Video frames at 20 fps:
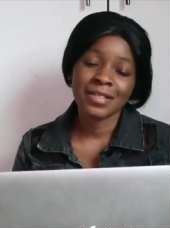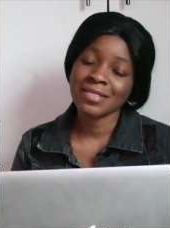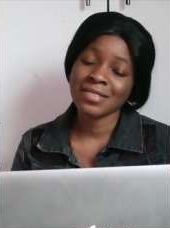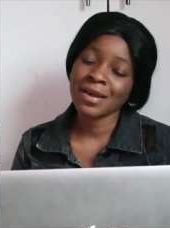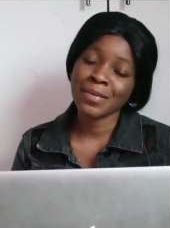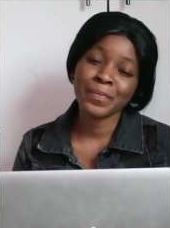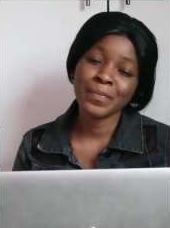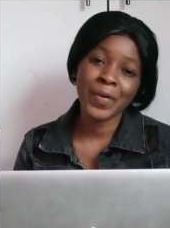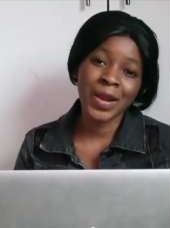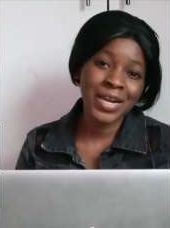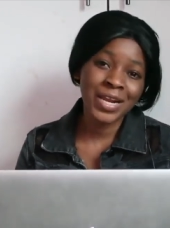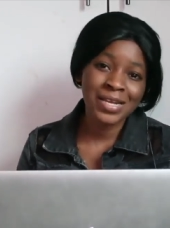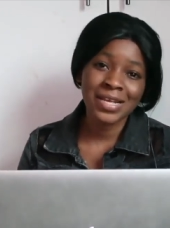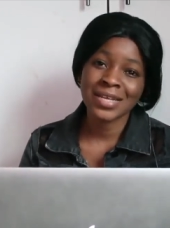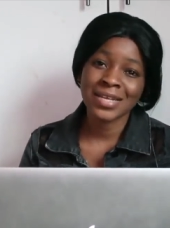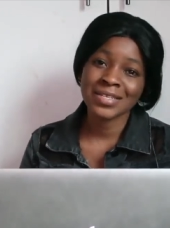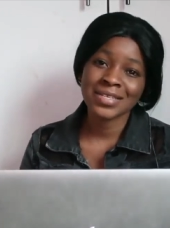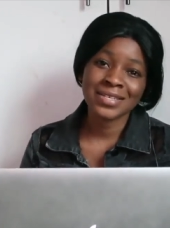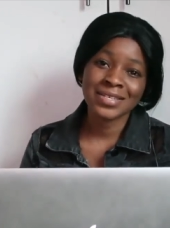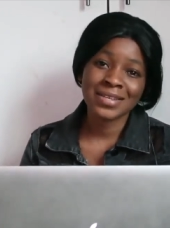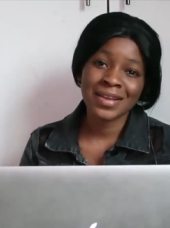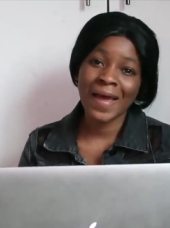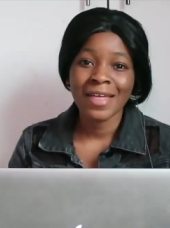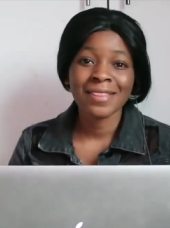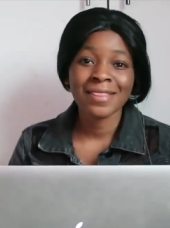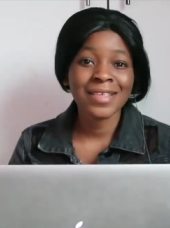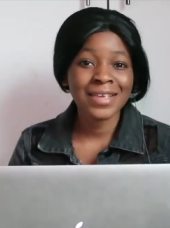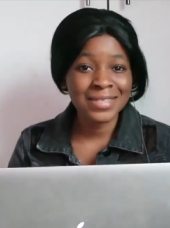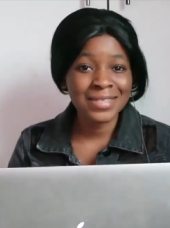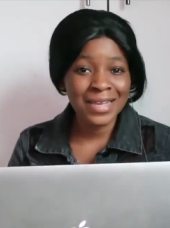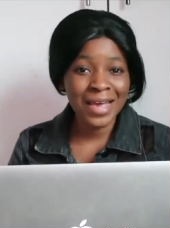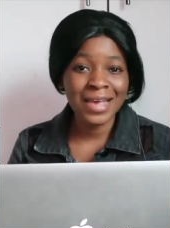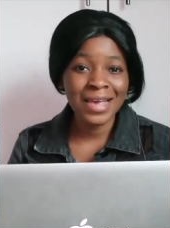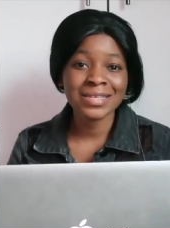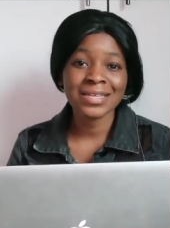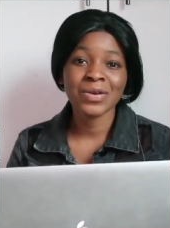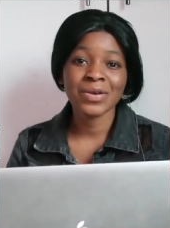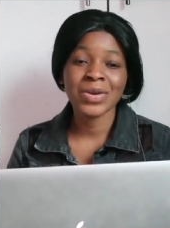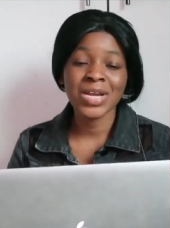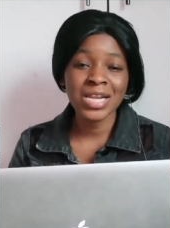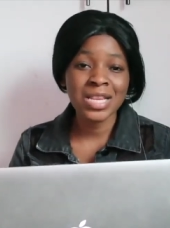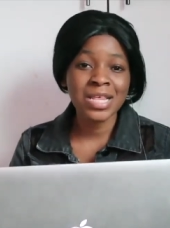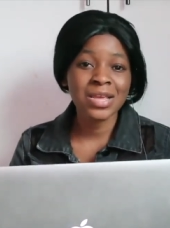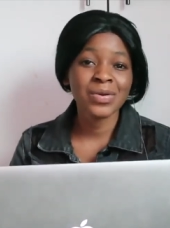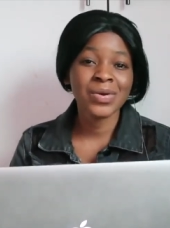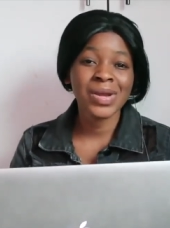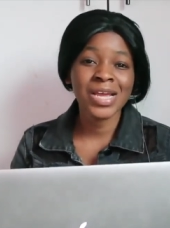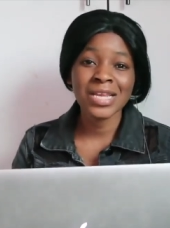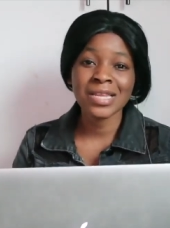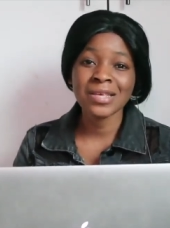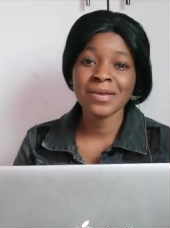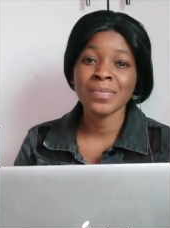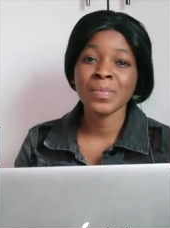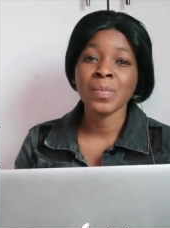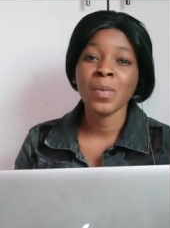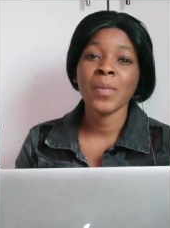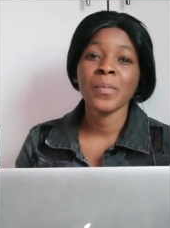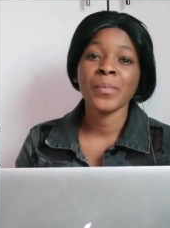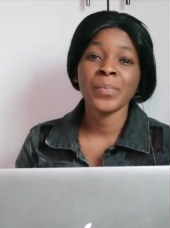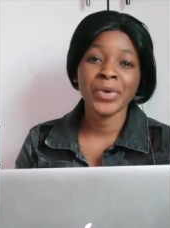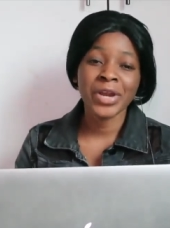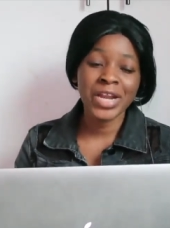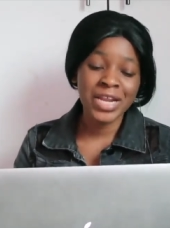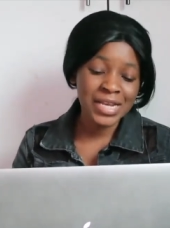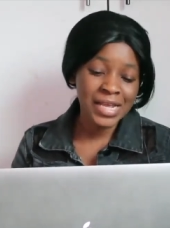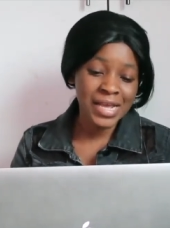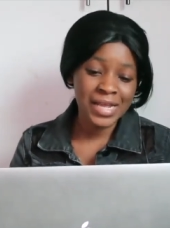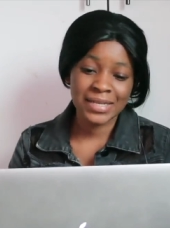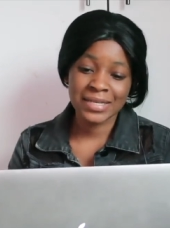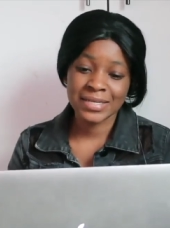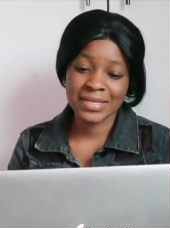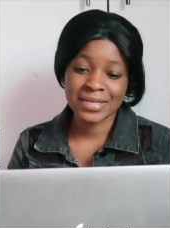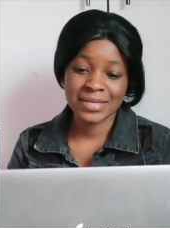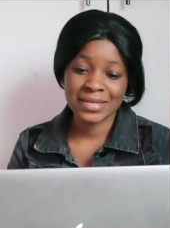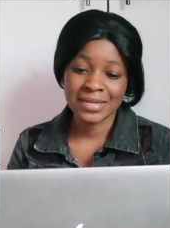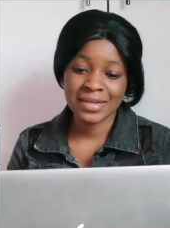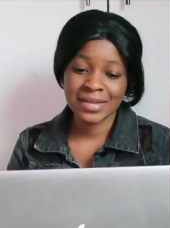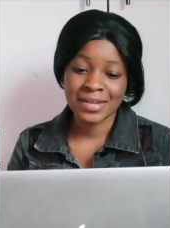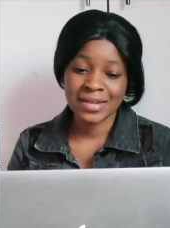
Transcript: They're brilliant. These guys are really, really brilliant.